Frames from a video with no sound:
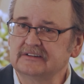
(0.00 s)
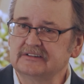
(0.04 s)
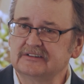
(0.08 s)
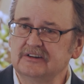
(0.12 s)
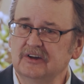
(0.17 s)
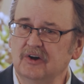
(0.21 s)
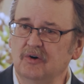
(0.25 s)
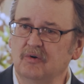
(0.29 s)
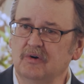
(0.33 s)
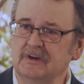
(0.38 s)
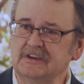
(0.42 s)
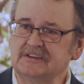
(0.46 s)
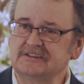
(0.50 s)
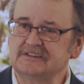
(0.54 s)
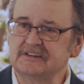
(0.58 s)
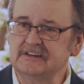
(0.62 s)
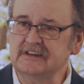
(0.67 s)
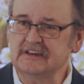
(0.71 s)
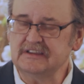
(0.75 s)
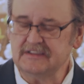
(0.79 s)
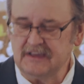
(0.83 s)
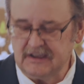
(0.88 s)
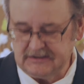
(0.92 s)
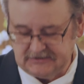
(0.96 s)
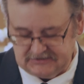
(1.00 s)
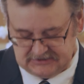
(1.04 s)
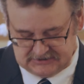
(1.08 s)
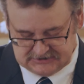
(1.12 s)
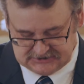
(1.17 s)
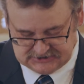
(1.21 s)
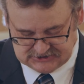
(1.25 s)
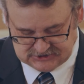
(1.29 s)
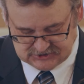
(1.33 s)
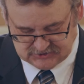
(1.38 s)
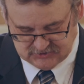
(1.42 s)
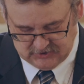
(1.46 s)
Still, we see that
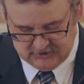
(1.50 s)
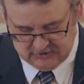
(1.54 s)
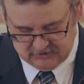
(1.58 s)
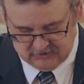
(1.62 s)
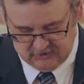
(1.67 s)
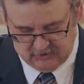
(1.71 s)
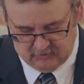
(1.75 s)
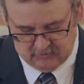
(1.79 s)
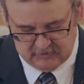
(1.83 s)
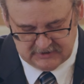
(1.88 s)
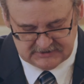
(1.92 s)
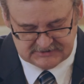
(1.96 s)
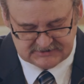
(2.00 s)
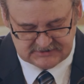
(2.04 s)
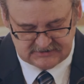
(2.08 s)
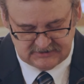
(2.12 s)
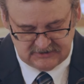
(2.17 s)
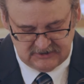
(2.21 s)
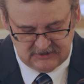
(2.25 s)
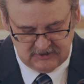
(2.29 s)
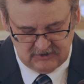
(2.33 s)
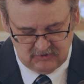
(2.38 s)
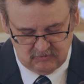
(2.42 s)
this struggle was,